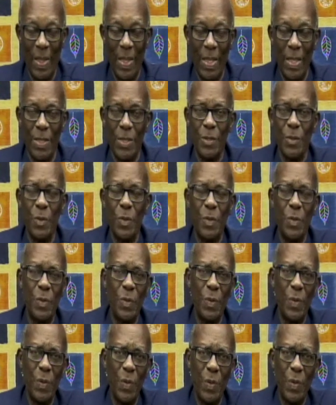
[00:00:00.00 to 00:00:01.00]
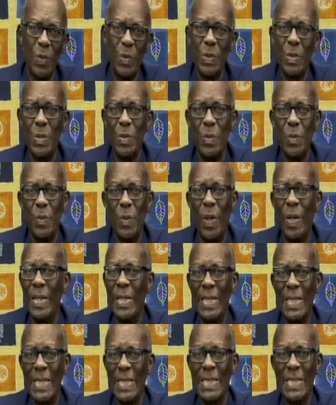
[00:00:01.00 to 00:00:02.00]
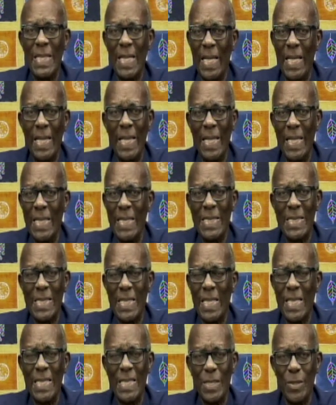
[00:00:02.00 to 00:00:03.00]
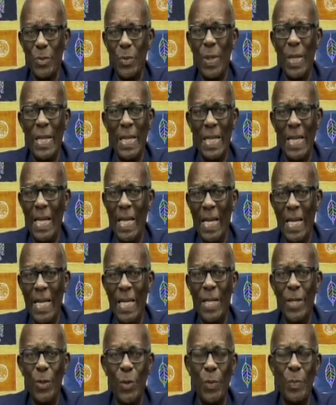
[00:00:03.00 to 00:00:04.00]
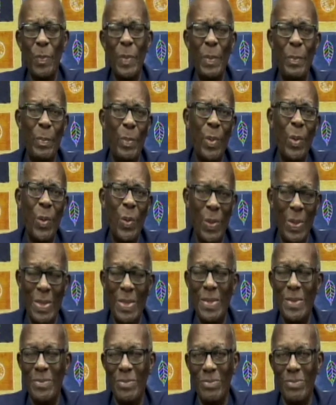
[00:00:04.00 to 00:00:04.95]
So to those who understand these things quite clearly, don't be bored.